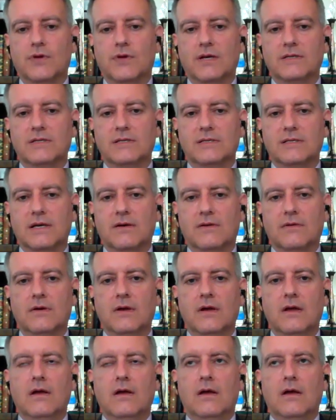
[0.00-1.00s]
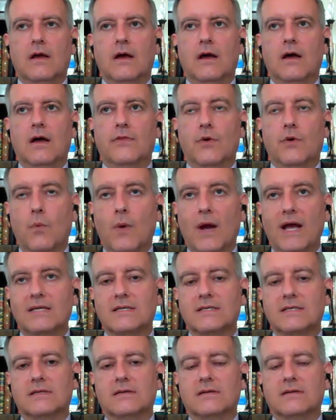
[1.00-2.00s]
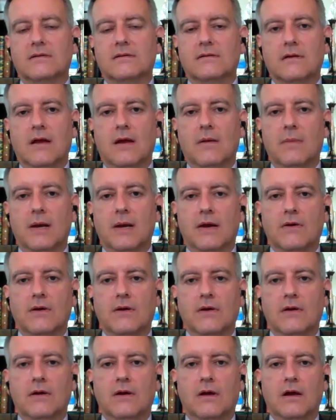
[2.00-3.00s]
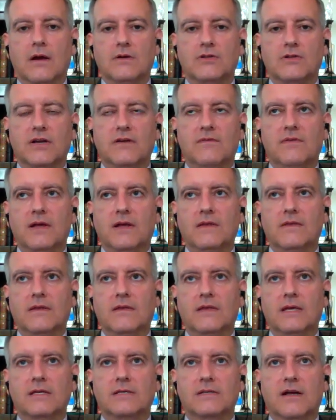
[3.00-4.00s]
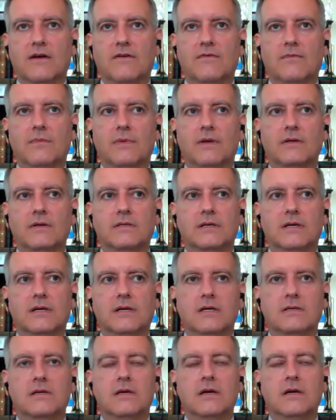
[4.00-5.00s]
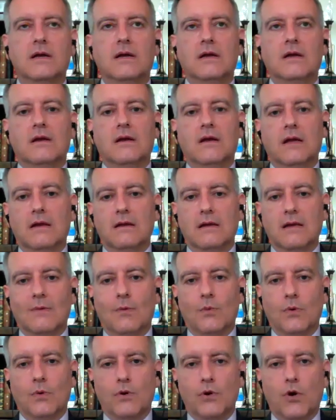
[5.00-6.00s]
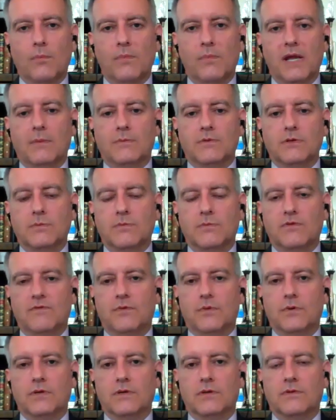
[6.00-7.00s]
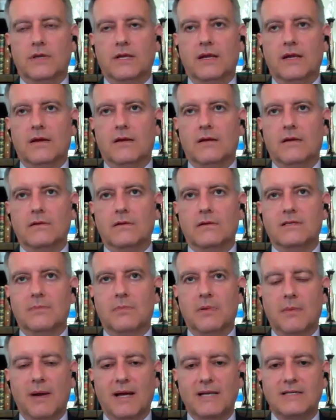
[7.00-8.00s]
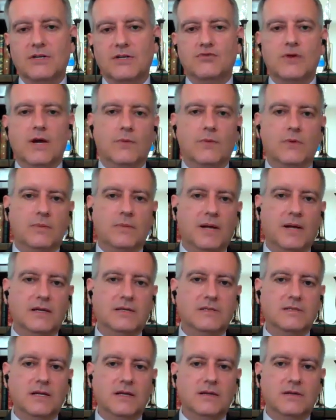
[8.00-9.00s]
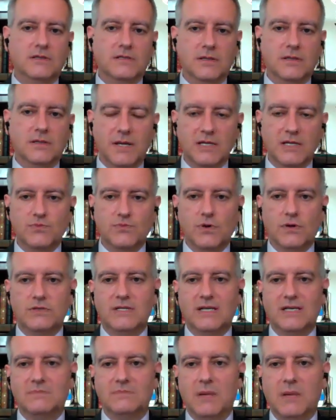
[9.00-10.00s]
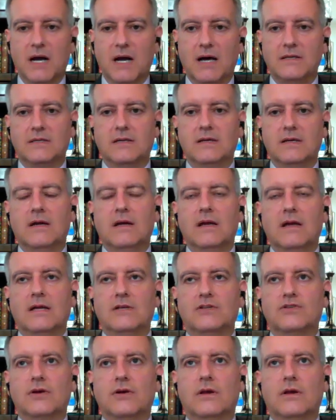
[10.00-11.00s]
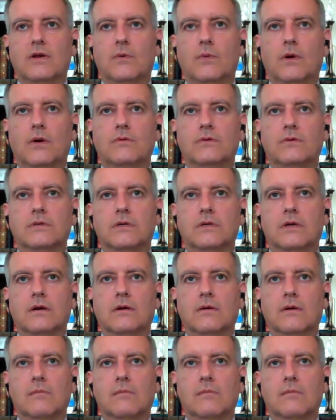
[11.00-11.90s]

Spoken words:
that it's trying to tell the West, America chiefly, that this government will not be able to move forward on the diplomatic track with the Palestinians, the peace process, but it certainly won't